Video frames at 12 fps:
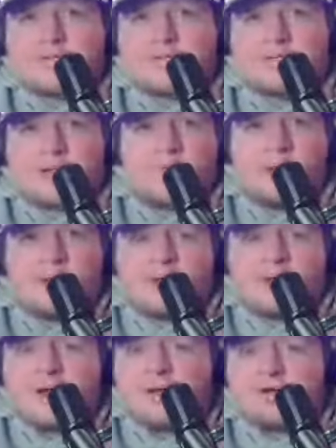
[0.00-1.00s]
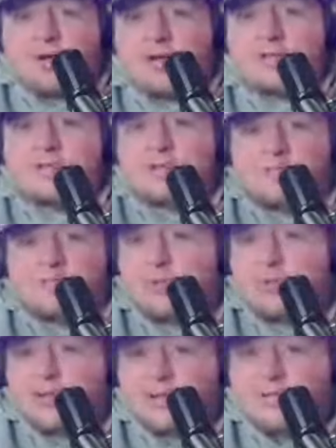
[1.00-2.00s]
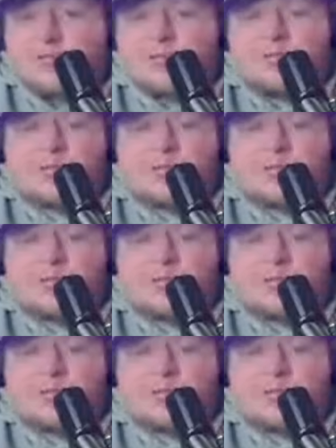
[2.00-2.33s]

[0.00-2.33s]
This is somebody I trust and believe.